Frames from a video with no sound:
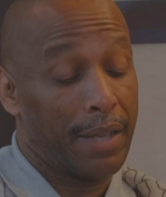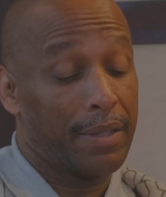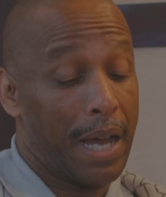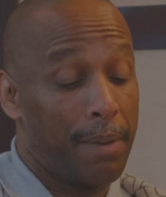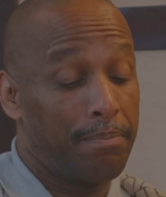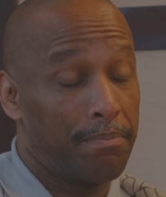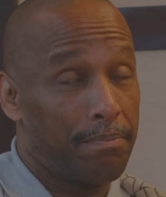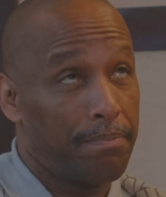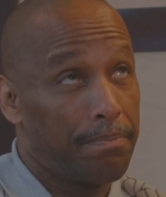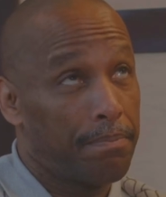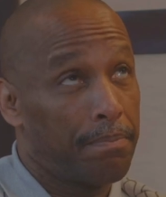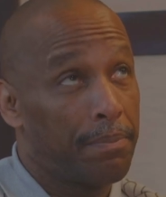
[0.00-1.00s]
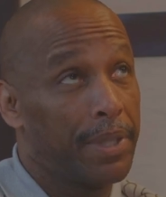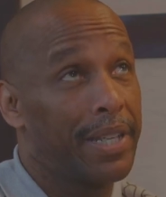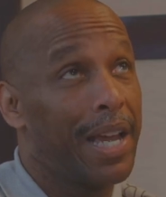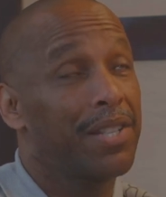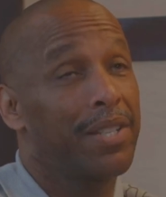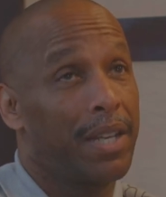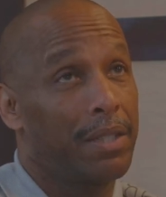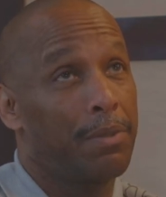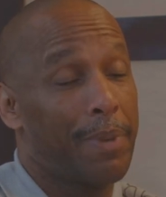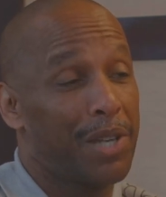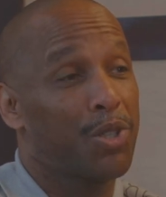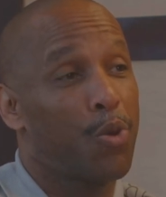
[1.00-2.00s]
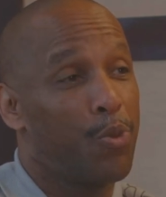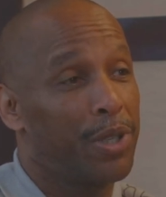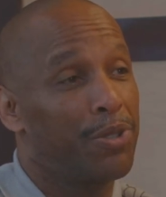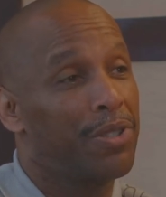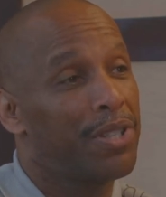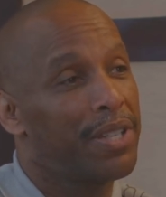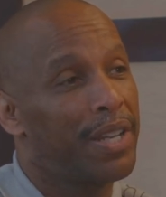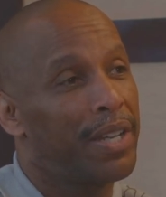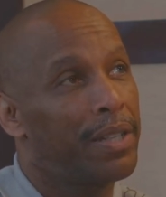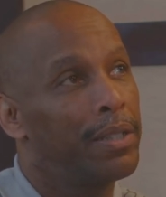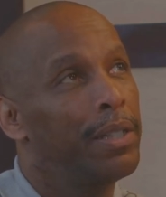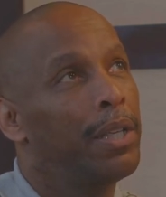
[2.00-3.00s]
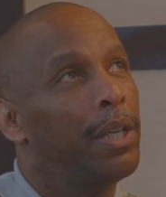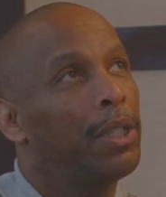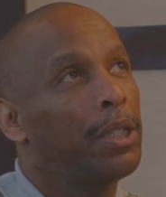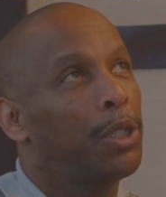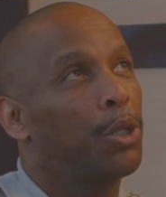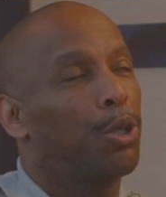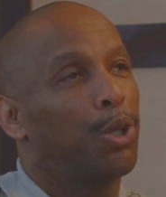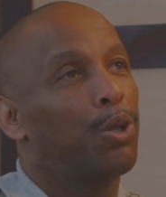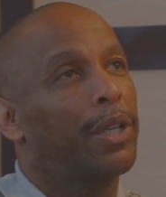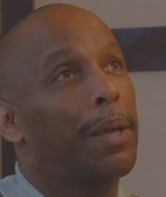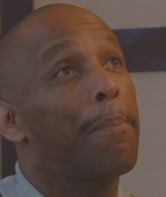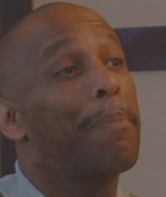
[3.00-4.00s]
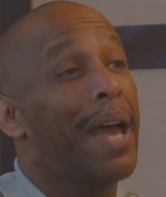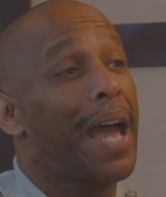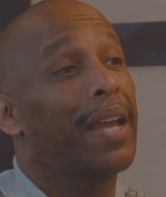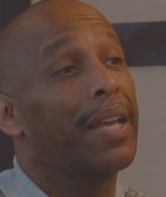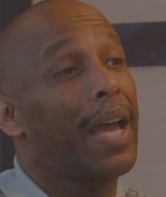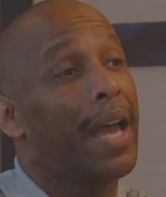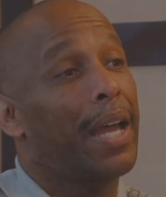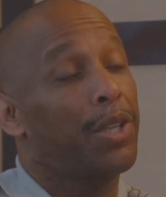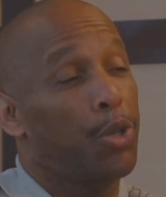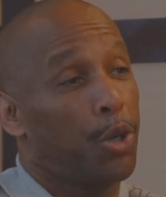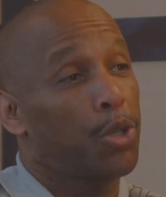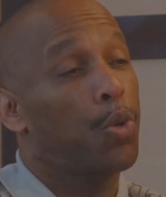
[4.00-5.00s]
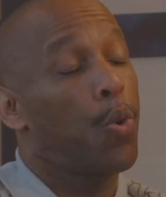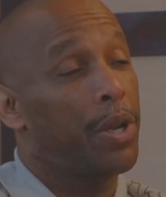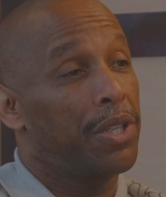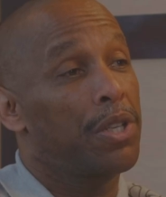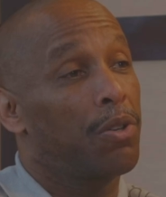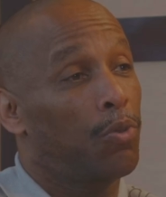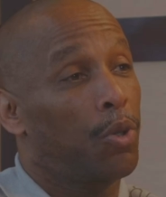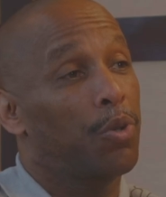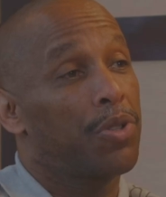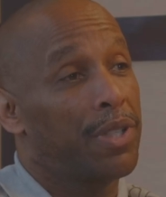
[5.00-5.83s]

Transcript: I'm guessing based on what you just said, you're looking back at your 20-year-old